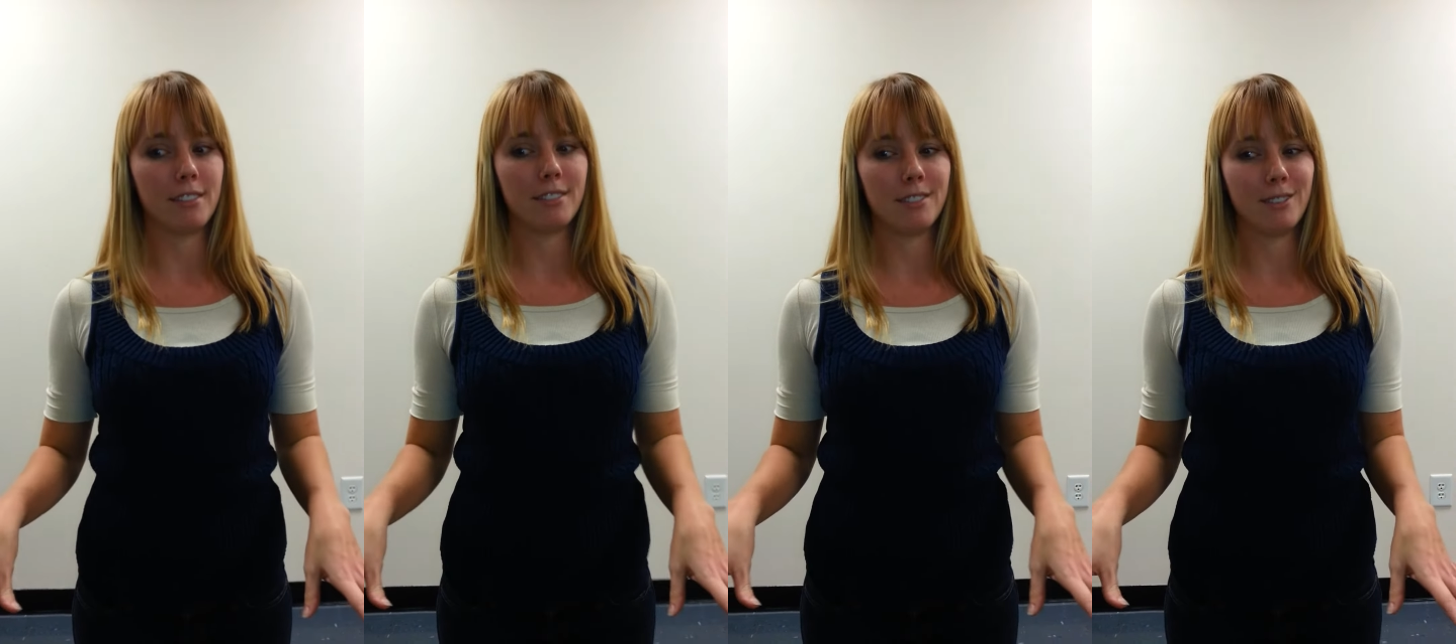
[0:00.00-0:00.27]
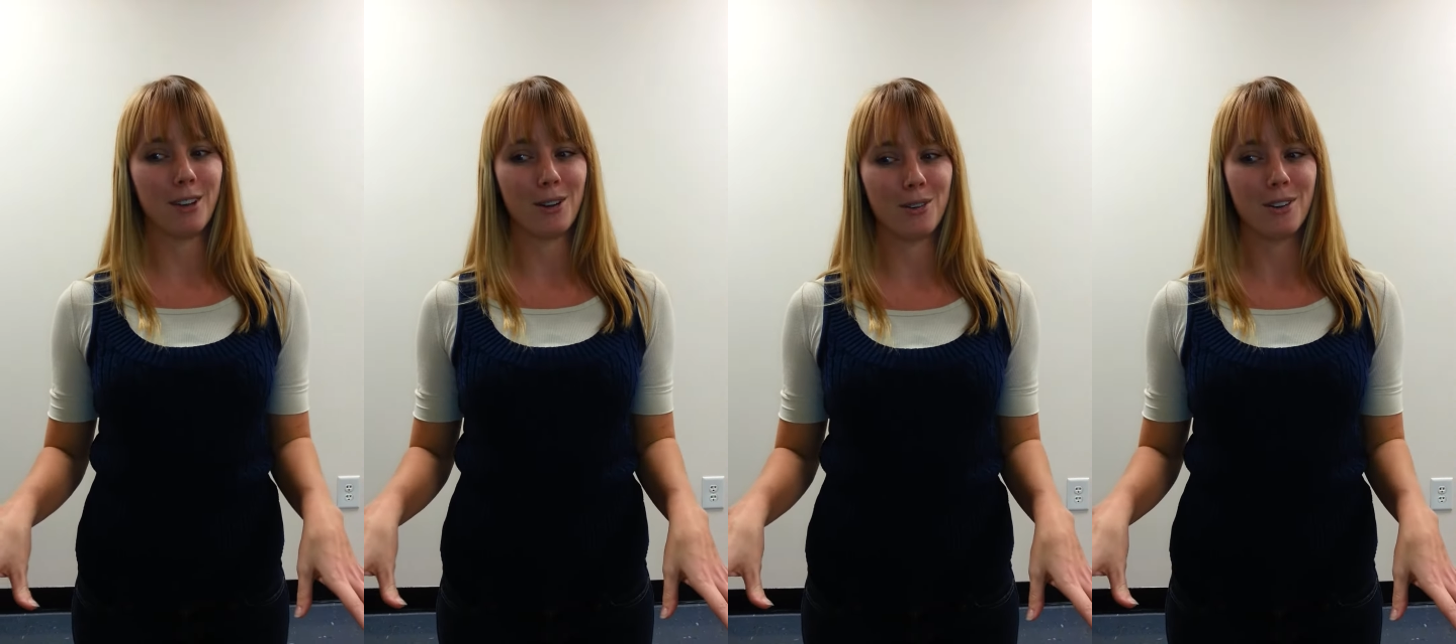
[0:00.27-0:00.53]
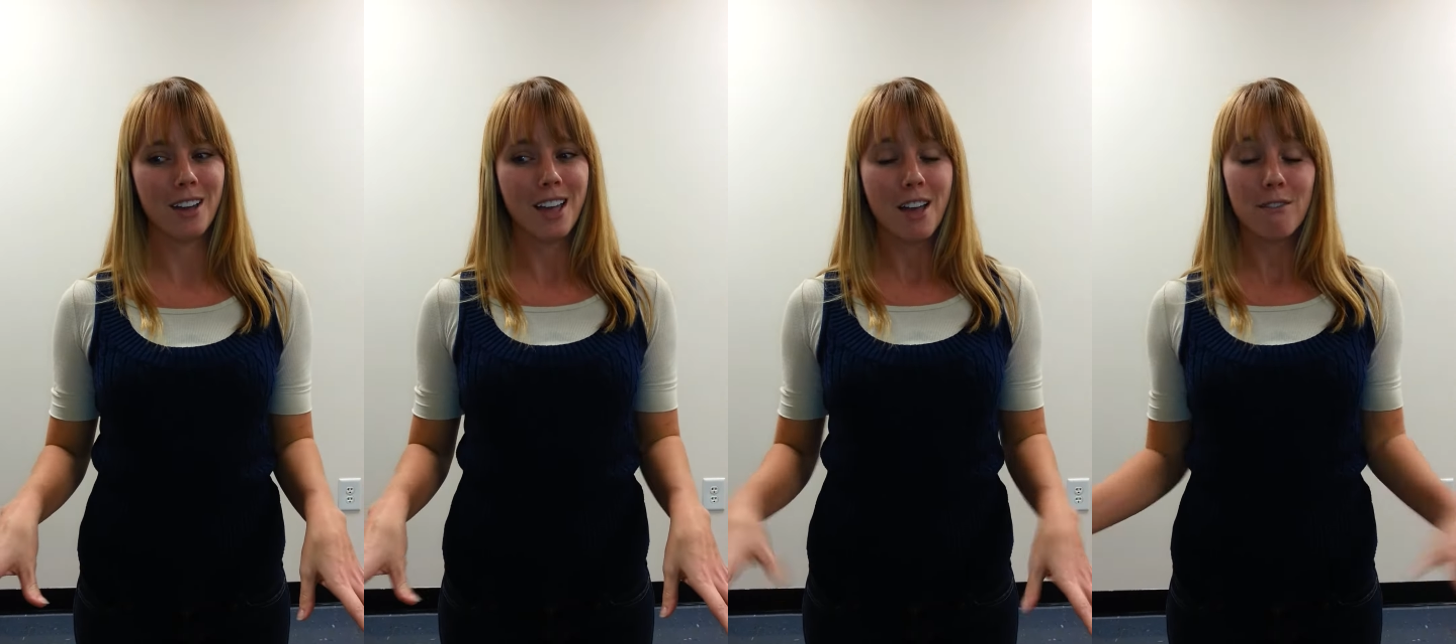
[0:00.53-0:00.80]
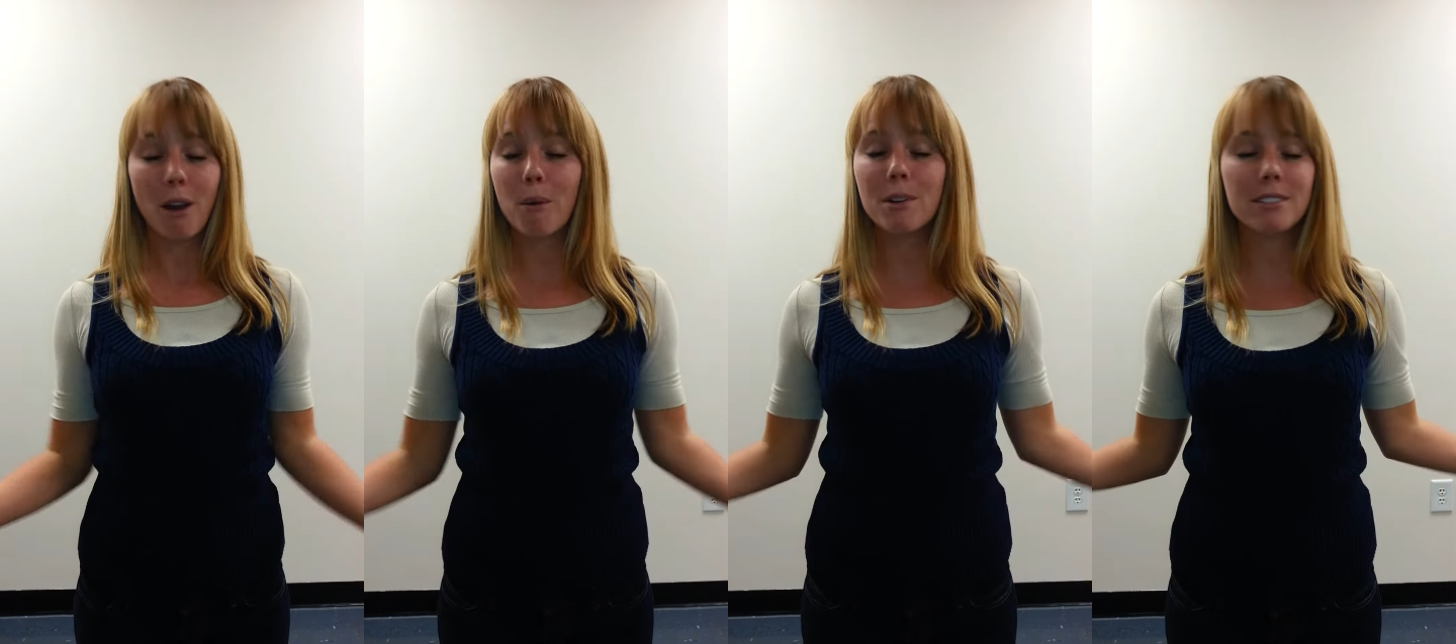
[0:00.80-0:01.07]
So if
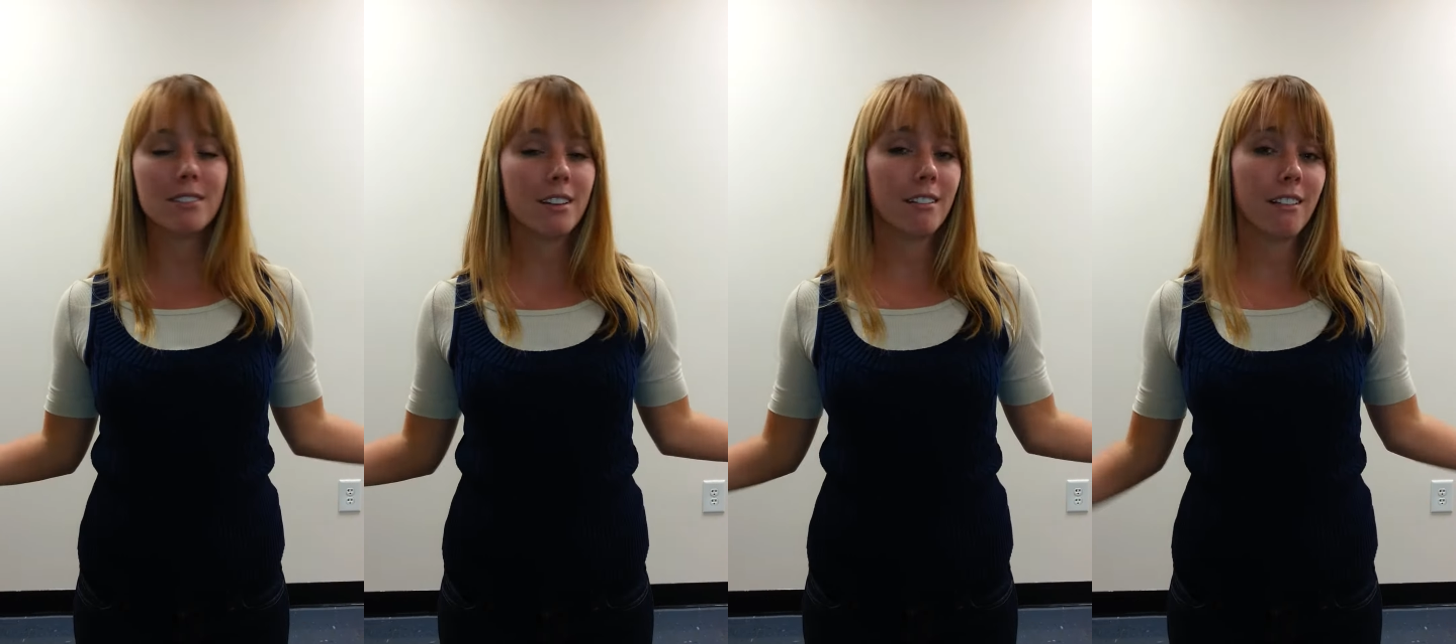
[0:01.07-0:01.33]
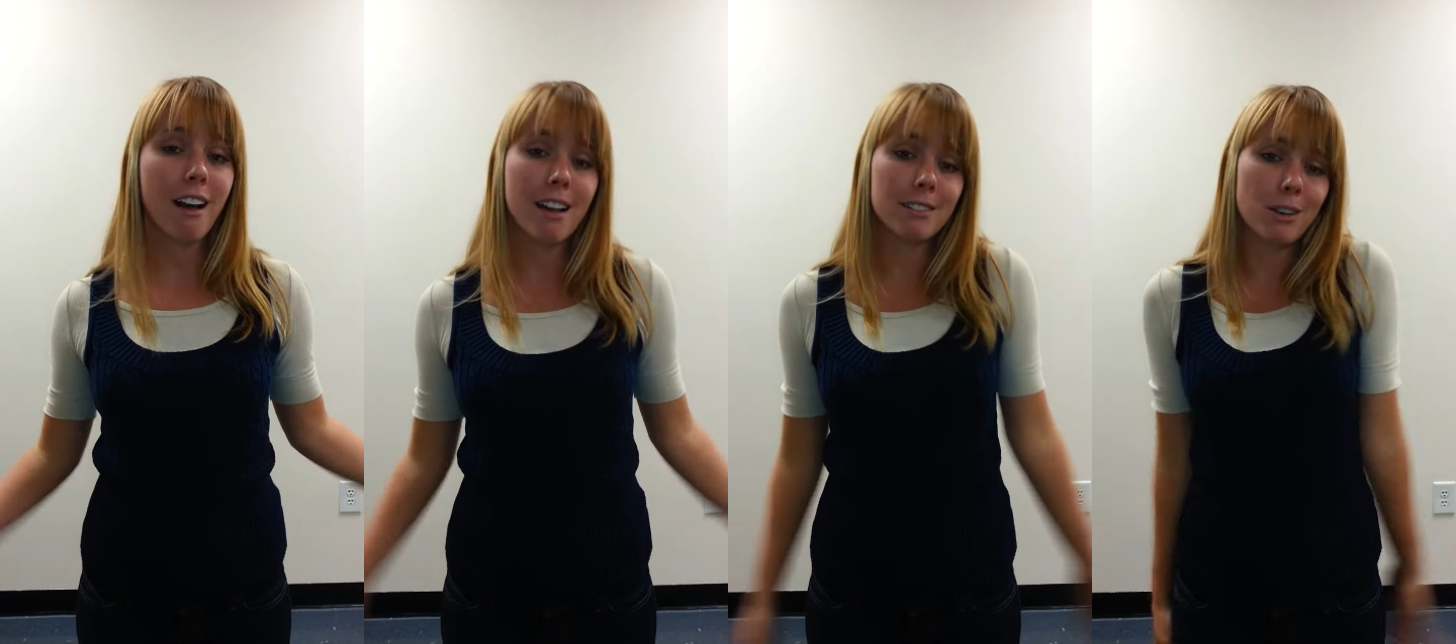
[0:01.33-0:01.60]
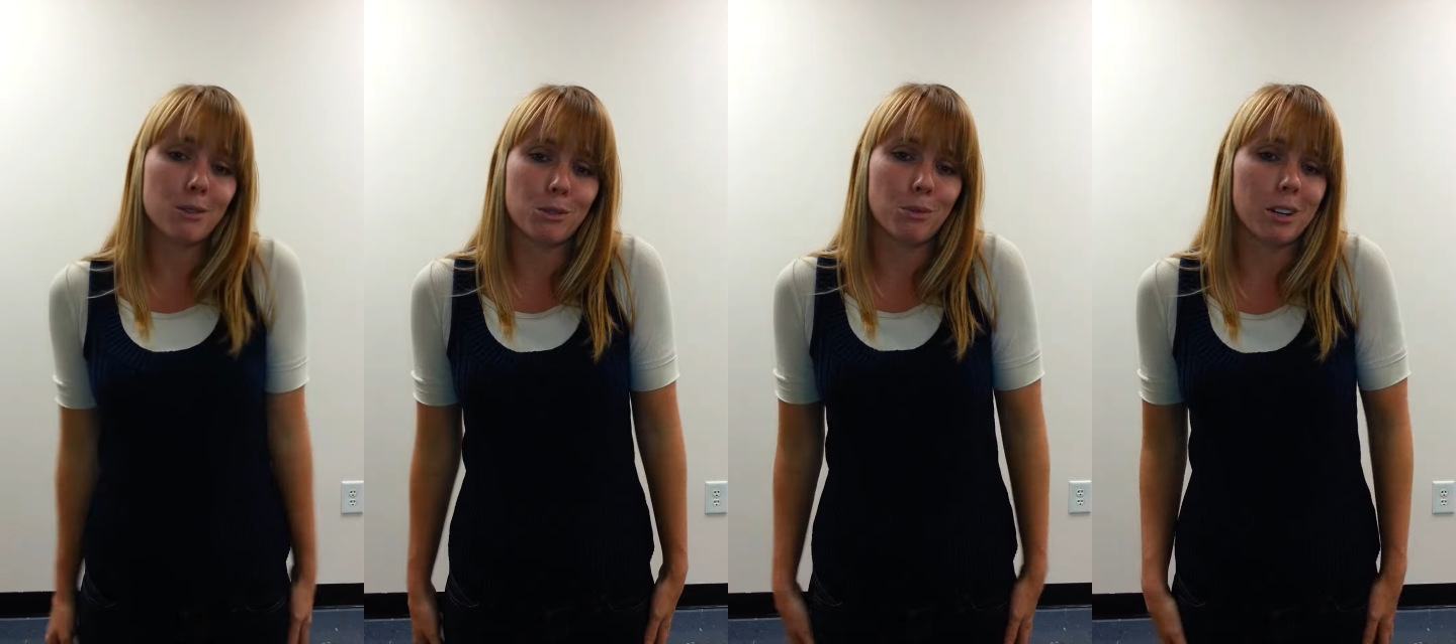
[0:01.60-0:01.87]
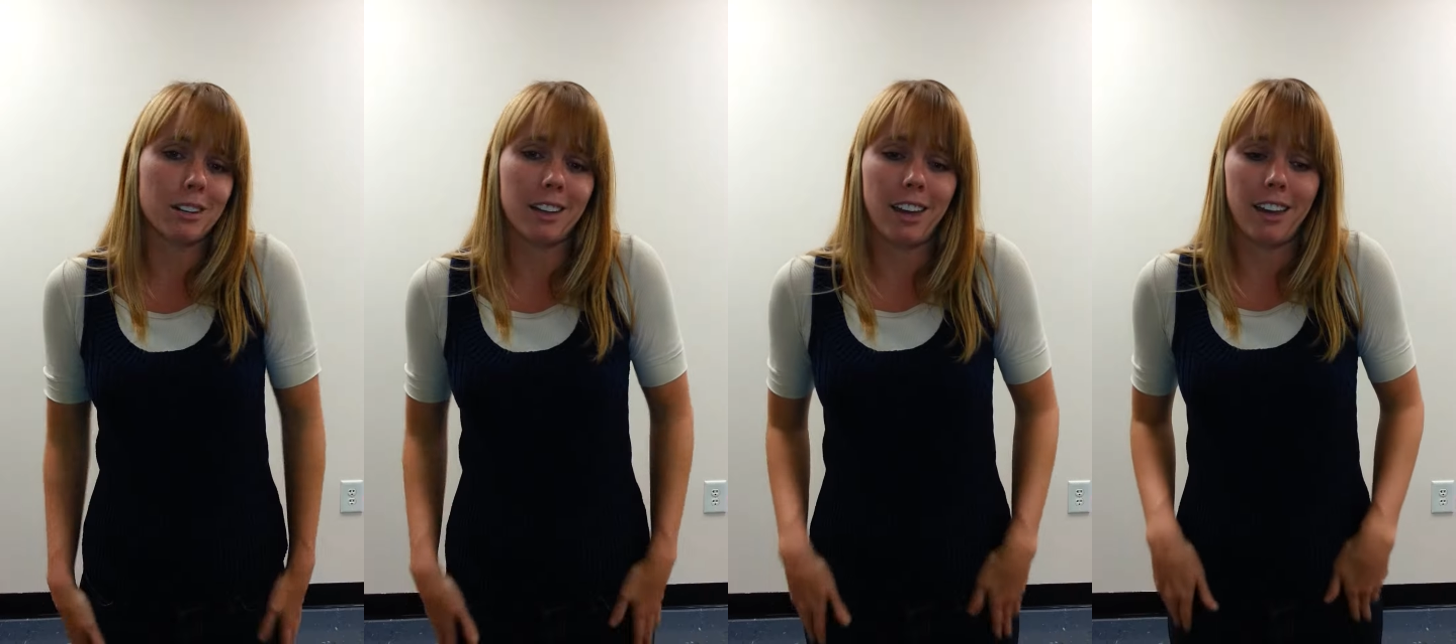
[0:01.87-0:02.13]
I wasn't in class, I was
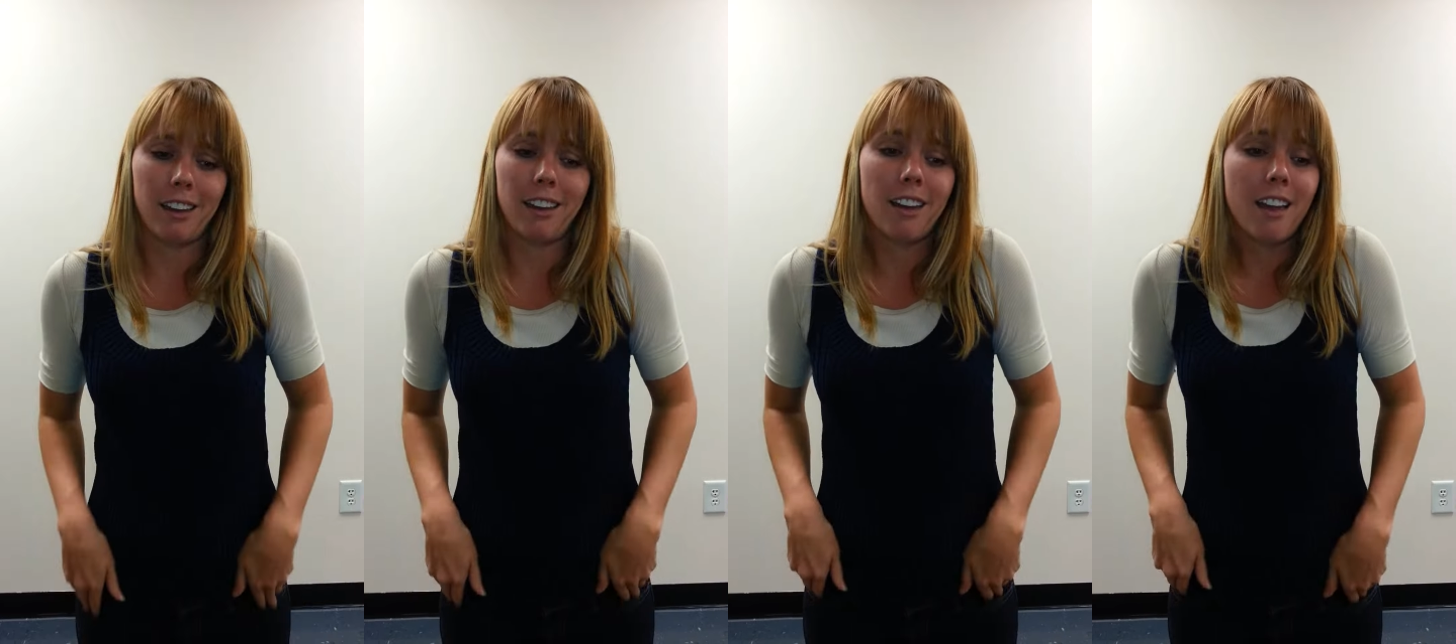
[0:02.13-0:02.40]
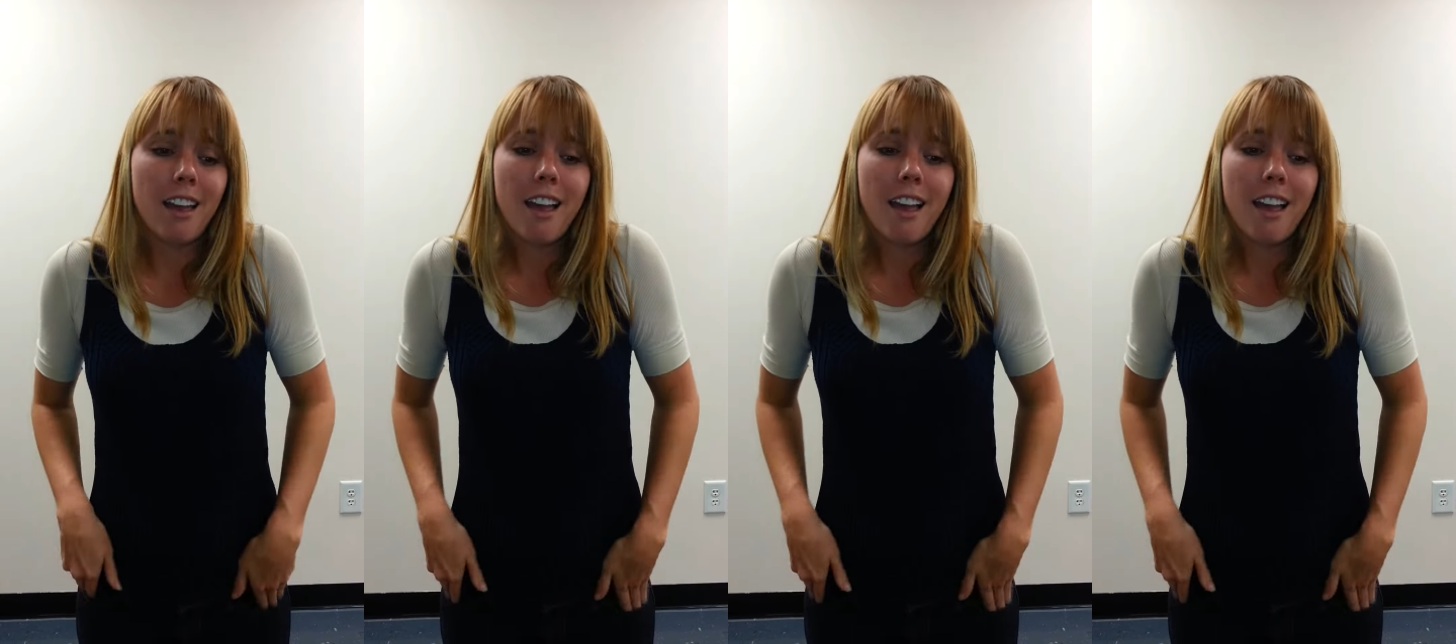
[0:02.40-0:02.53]
working.